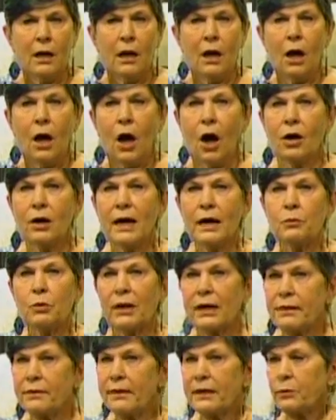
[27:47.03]
All right, well,
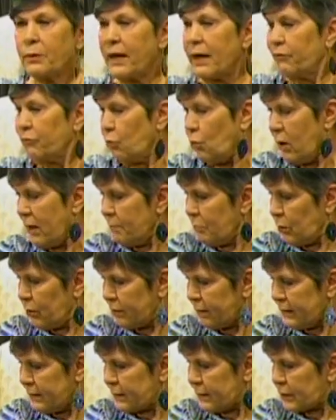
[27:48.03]
I think we have one more
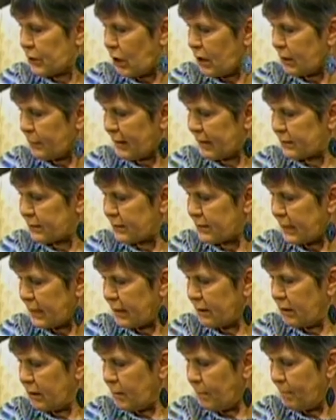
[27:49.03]
thing to talk about today,
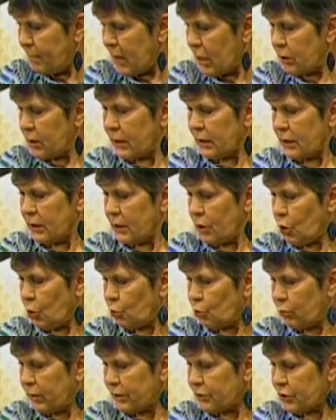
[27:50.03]
the American
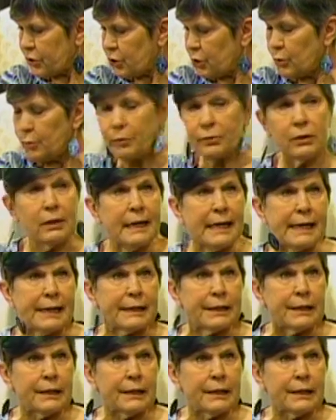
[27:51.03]
Rescue Plan.